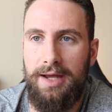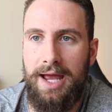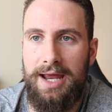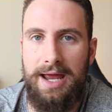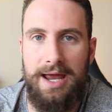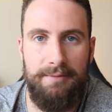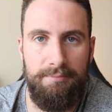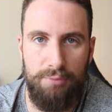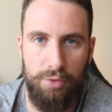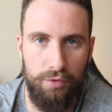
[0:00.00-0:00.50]

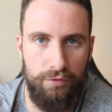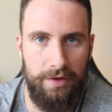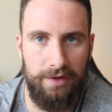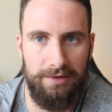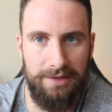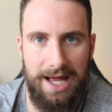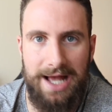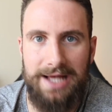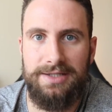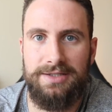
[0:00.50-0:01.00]
moving
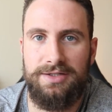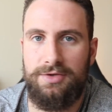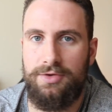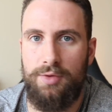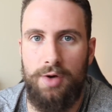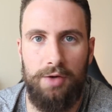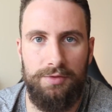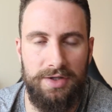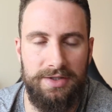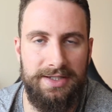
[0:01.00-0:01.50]
less
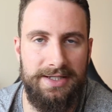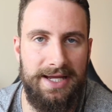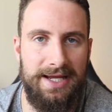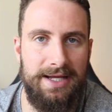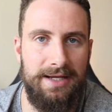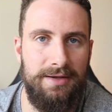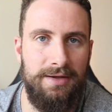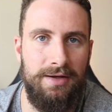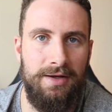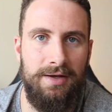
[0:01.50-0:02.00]
throughout the
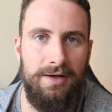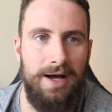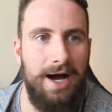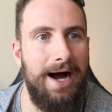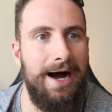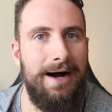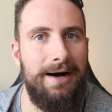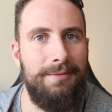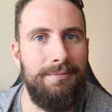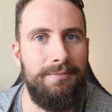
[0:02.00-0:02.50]
day,
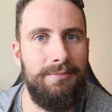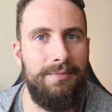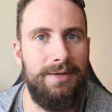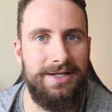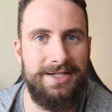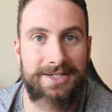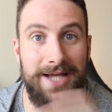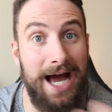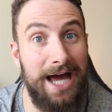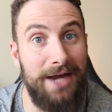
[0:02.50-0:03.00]

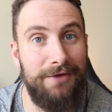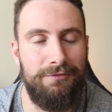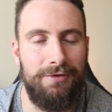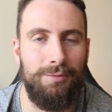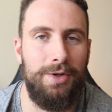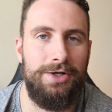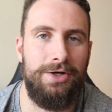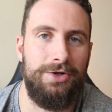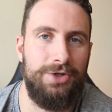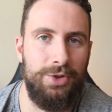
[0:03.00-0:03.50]
aside from
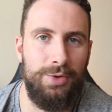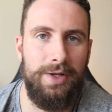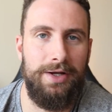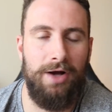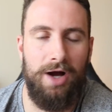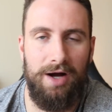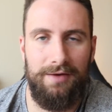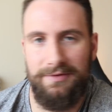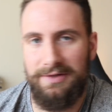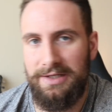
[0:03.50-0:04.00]
when you're doing,
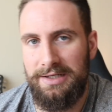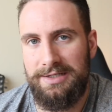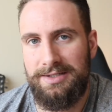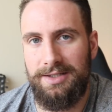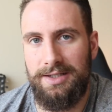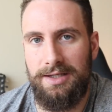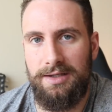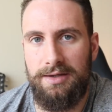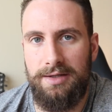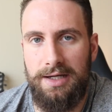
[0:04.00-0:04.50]

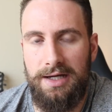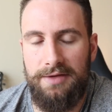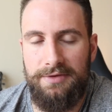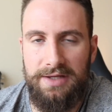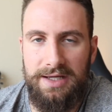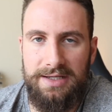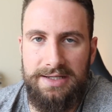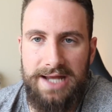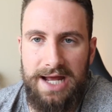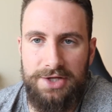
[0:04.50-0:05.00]
obviously, the
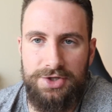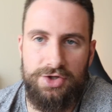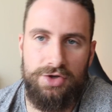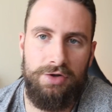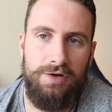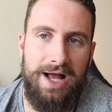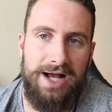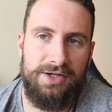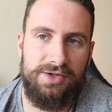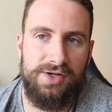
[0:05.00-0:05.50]
intentional
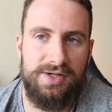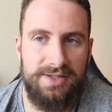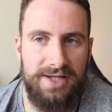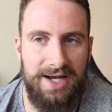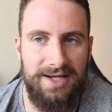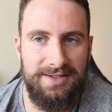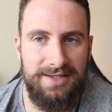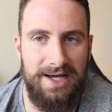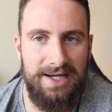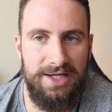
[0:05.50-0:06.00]

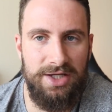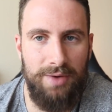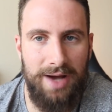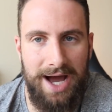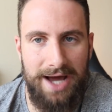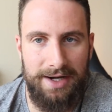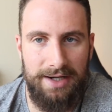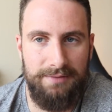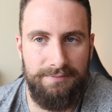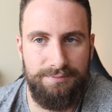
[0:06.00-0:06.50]
exercise that you
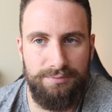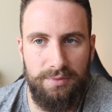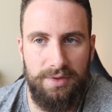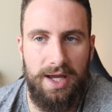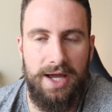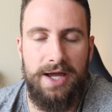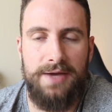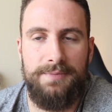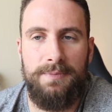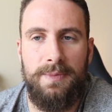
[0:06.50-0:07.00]
added,
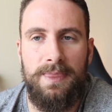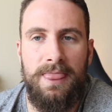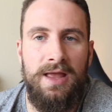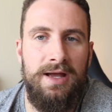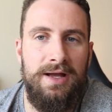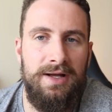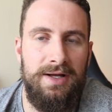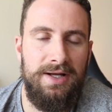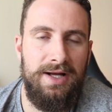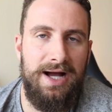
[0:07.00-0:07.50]
okay?
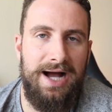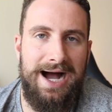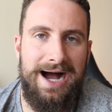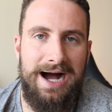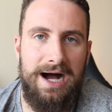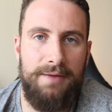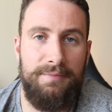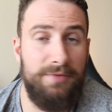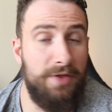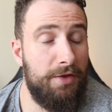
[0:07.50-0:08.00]

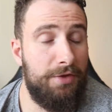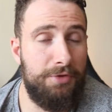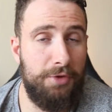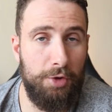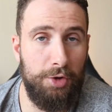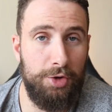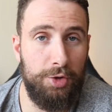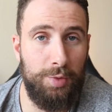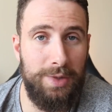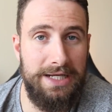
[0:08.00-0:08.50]
The
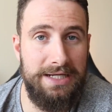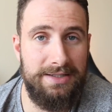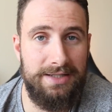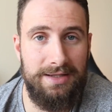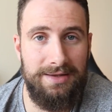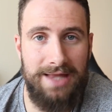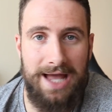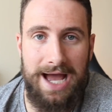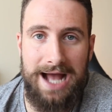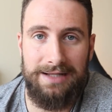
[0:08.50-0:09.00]
third reason
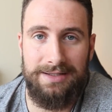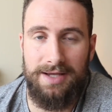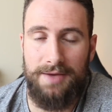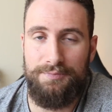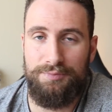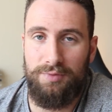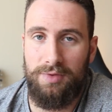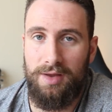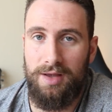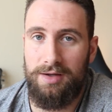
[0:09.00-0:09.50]
that
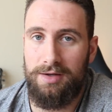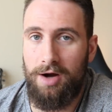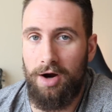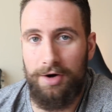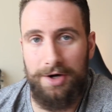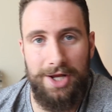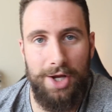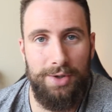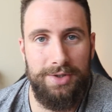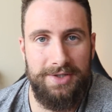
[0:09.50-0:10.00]

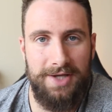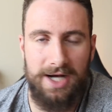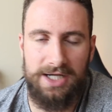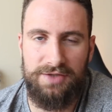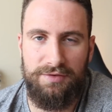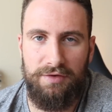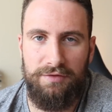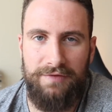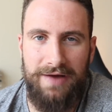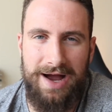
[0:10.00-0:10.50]
cardio sucks
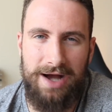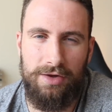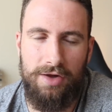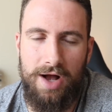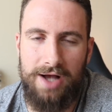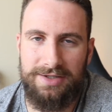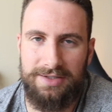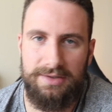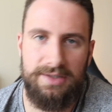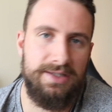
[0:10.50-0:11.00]
for fat
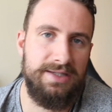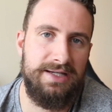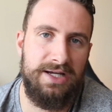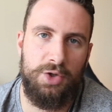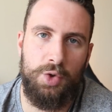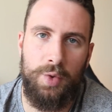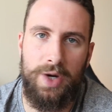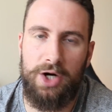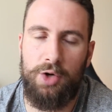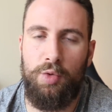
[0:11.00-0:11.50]
loss, and this is a
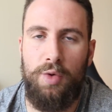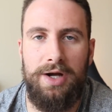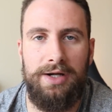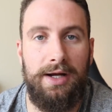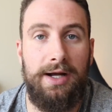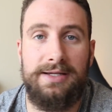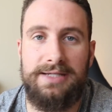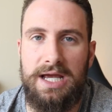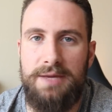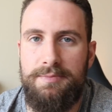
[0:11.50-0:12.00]
quick one
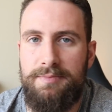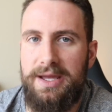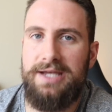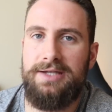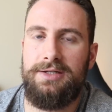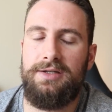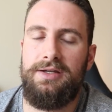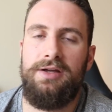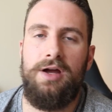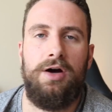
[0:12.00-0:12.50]
because I
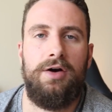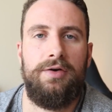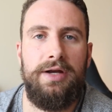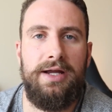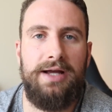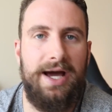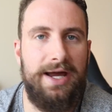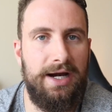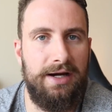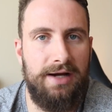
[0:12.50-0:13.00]
basically already
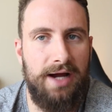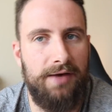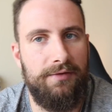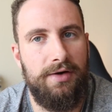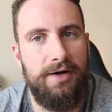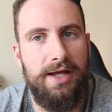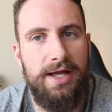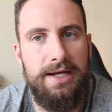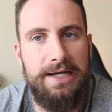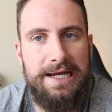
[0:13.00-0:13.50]
kind of covered
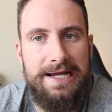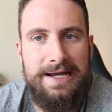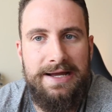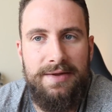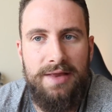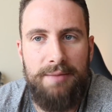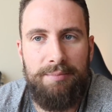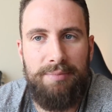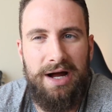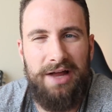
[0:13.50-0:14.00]
it,
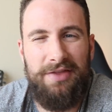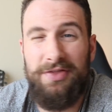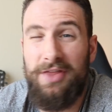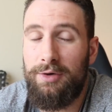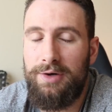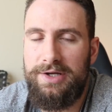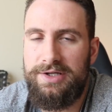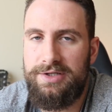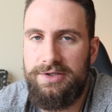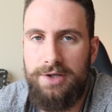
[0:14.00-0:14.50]
but there
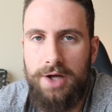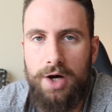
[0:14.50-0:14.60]
is no